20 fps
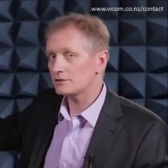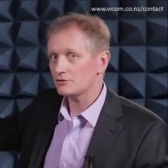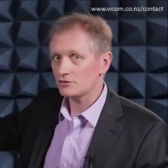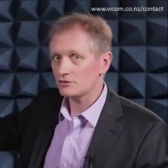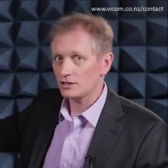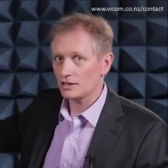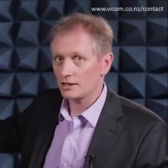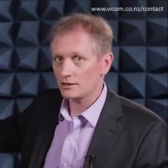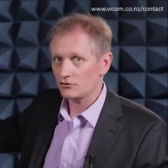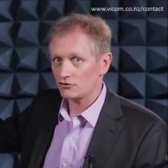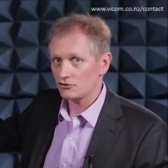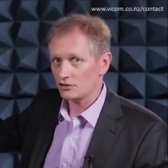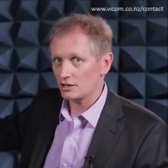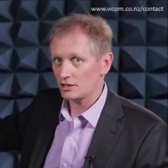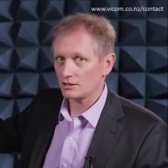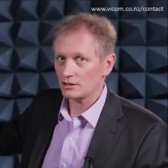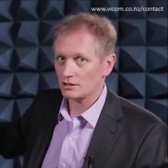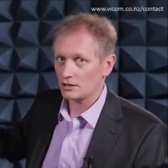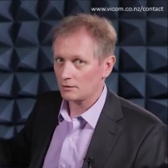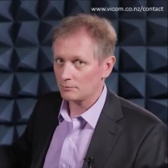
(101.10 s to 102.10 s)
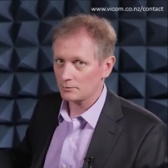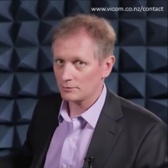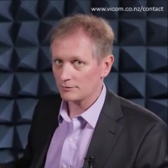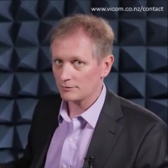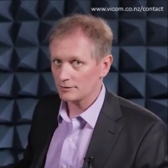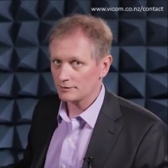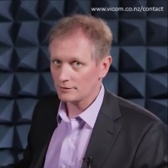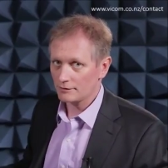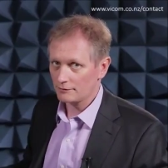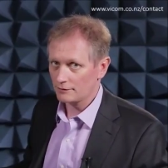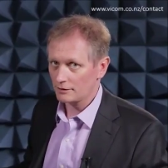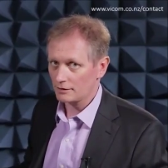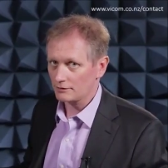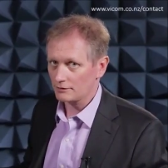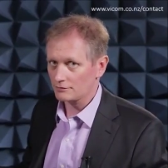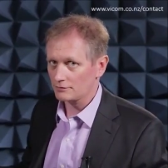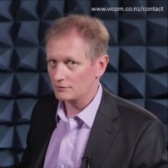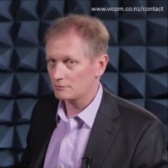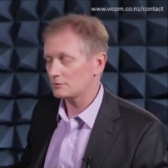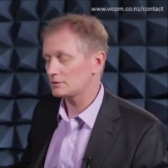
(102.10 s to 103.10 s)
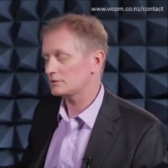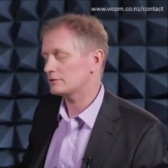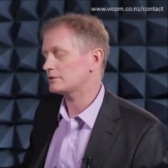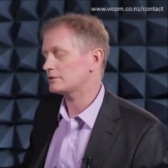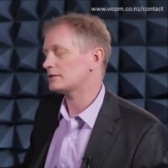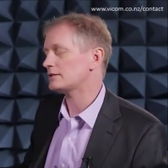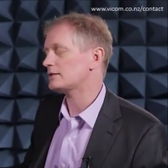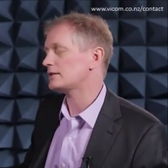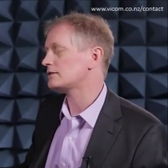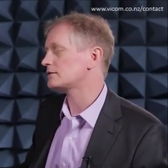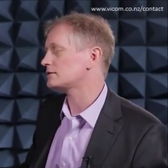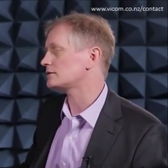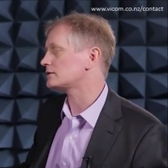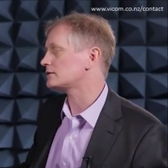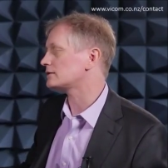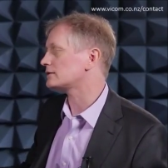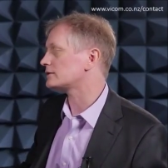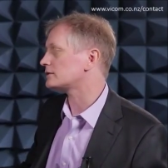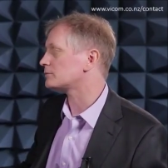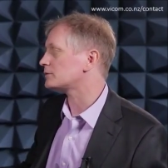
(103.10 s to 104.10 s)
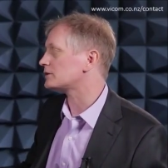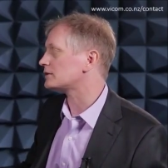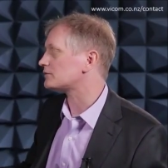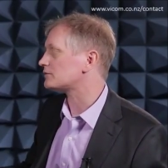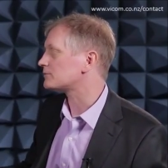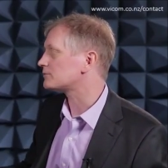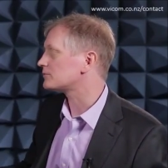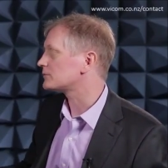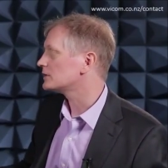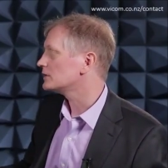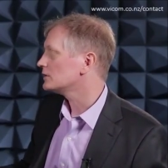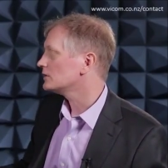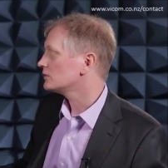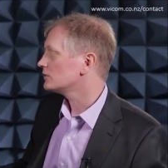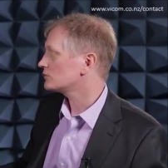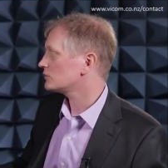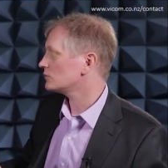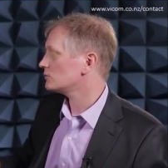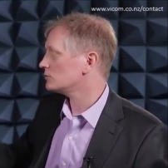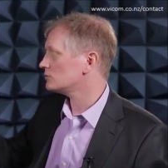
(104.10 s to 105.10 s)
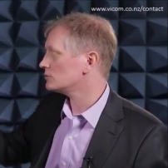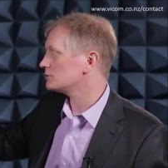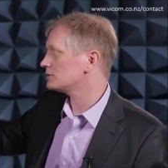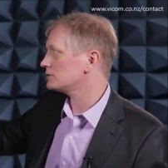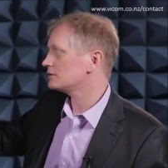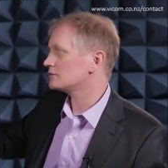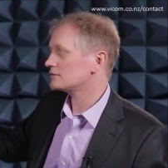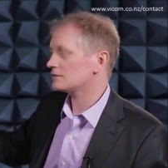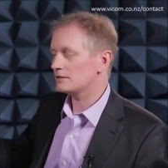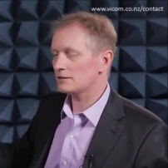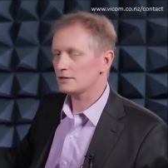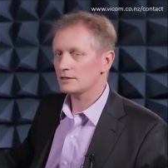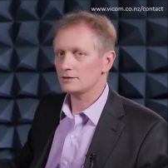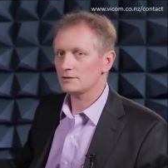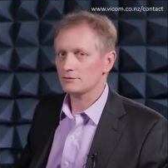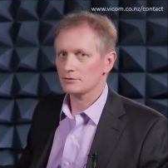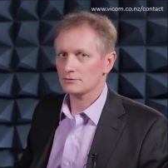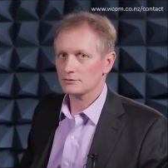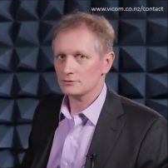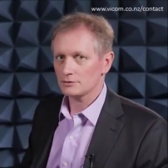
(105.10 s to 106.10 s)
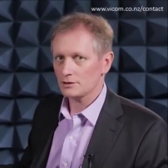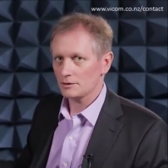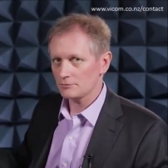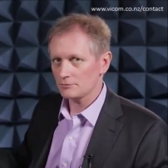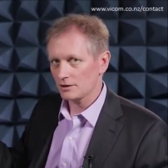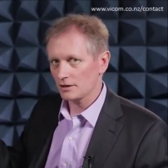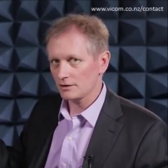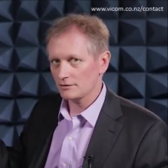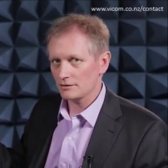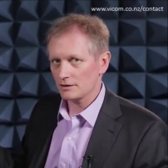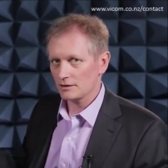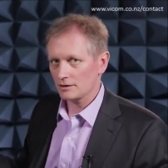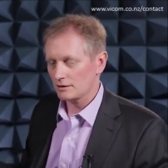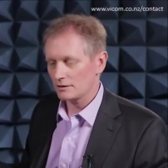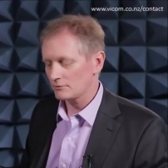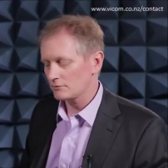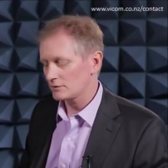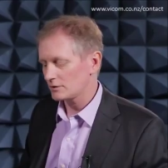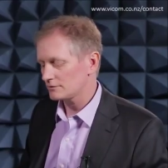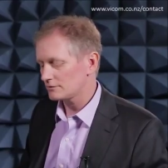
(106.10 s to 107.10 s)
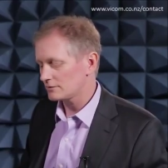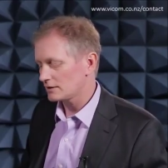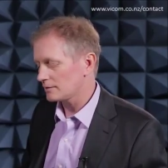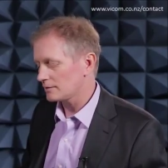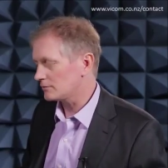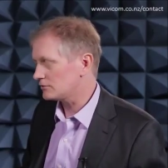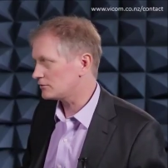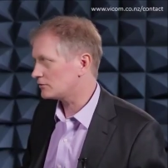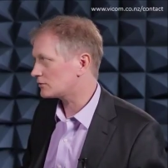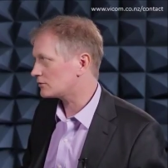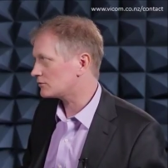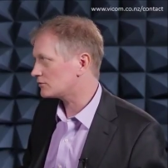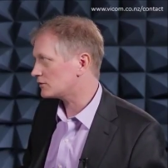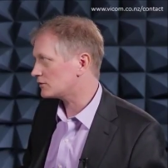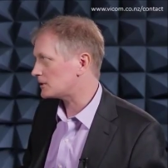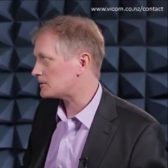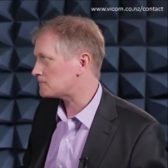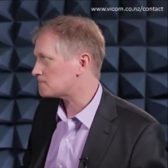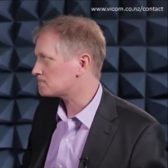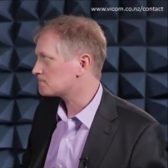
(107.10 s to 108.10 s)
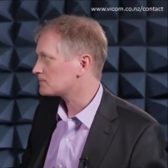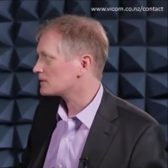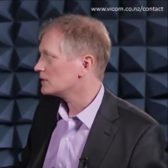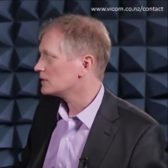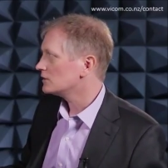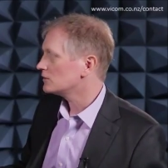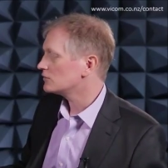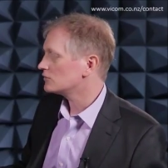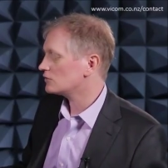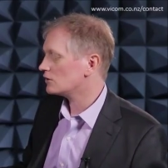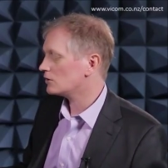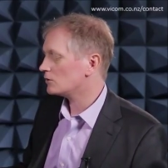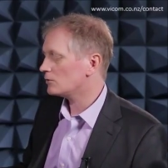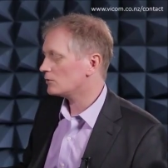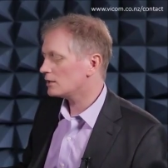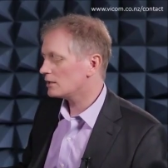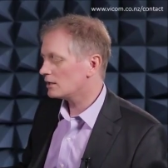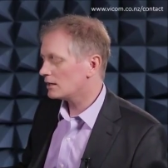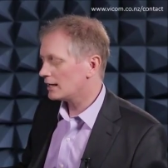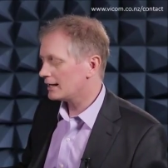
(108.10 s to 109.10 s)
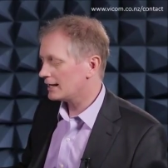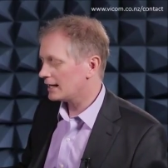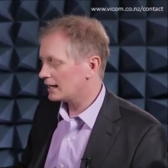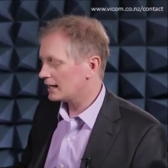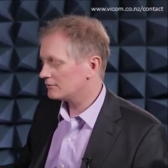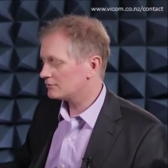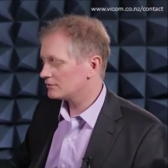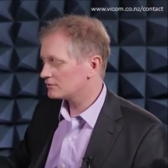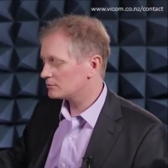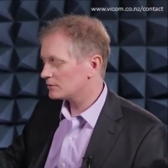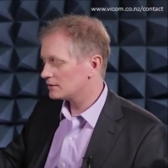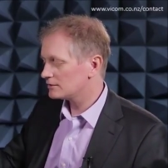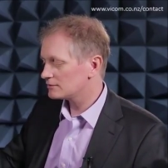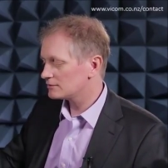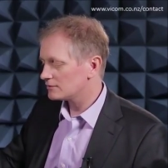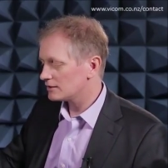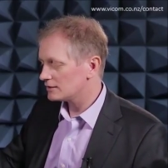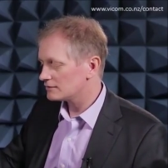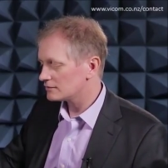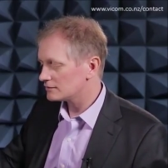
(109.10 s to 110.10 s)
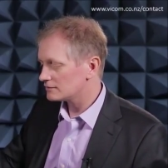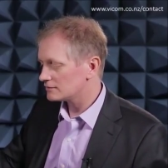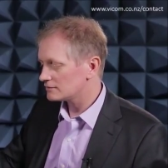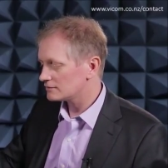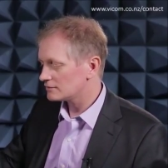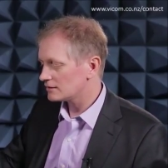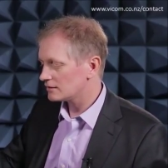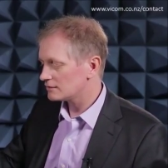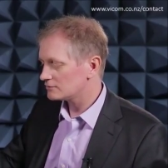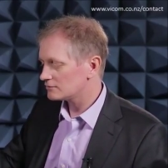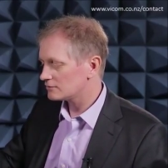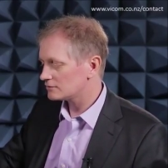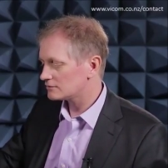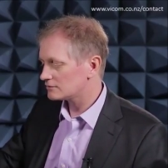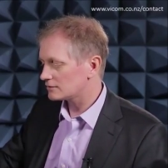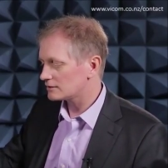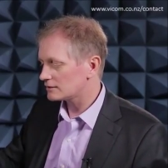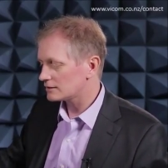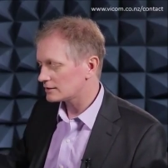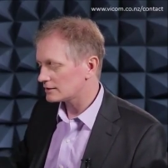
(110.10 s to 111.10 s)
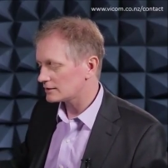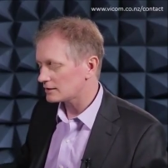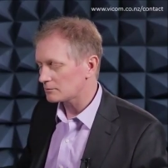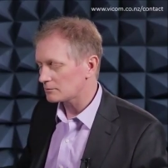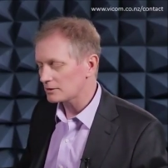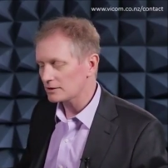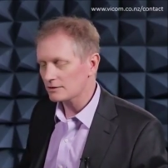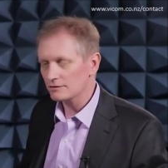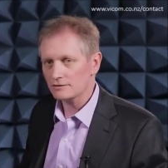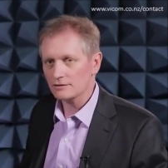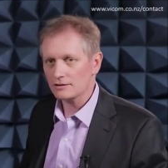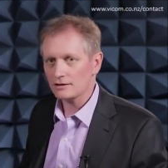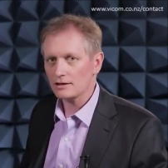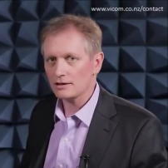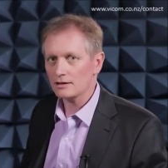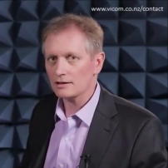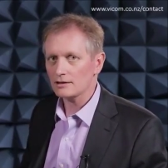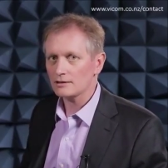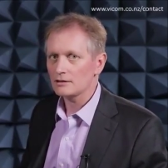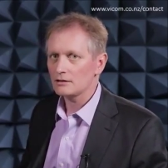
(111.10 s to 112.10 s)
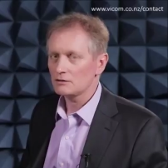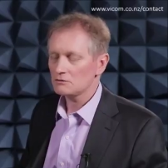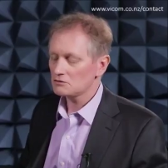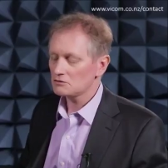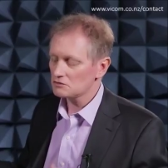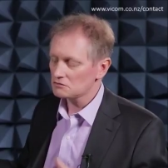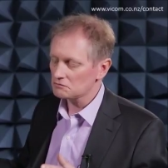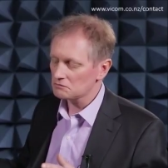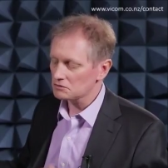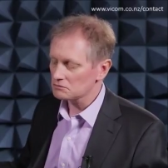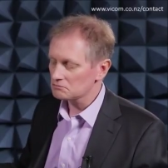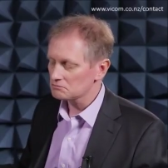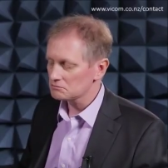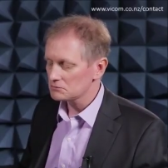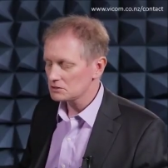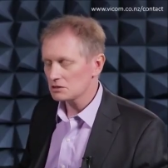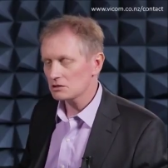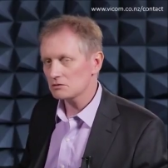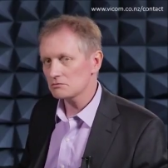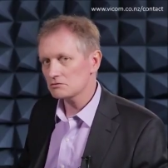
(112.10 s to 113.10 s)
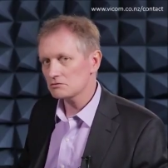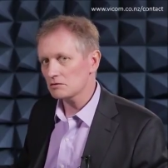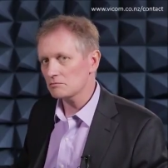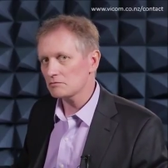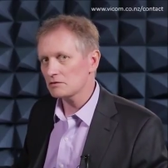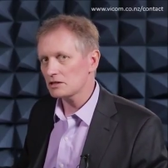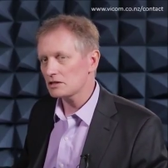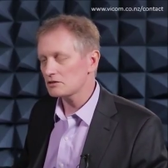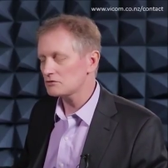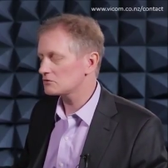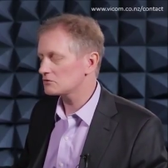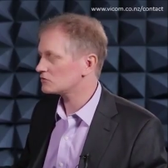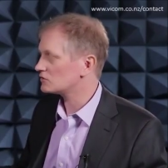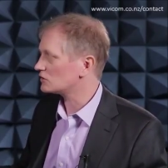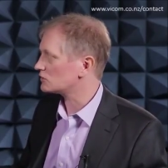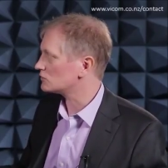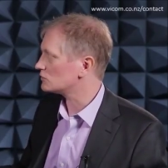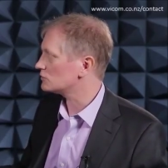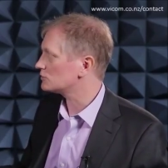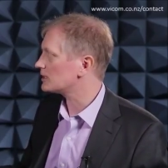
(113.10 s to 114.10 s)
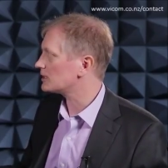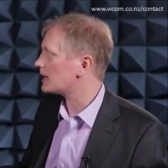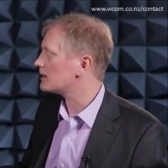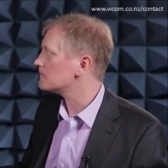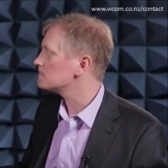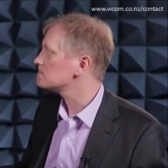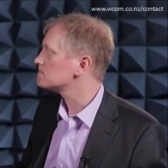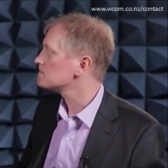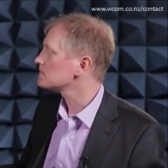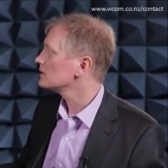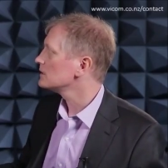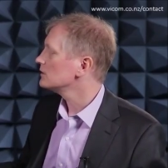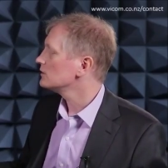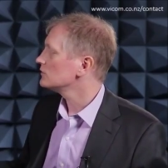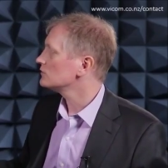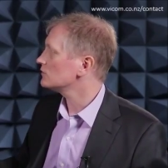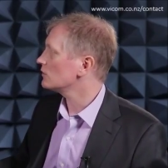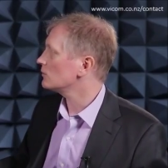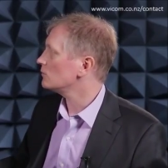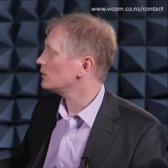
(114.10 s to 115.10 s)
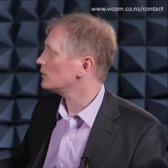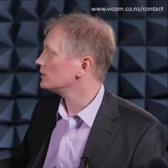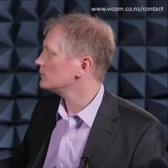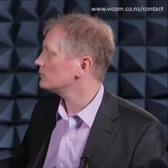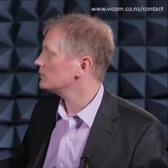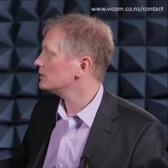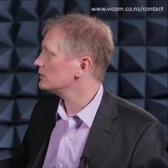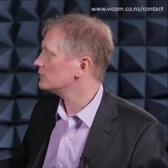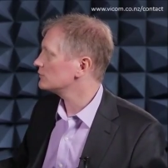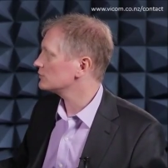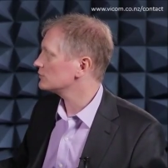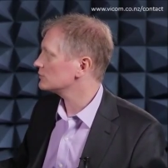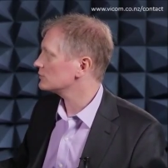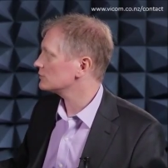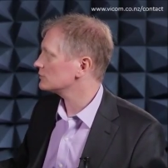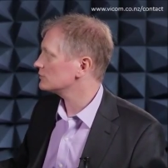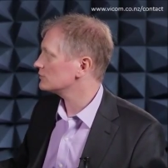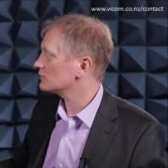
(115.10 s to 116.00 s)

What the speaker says: and THD and a couple of other things, and we'll look at that in a little bit. So all of these are live, they're all updating in real time, as you can see. So I have as my device under test just a little mixer here, just for something interesting to look at. So why don't we turn on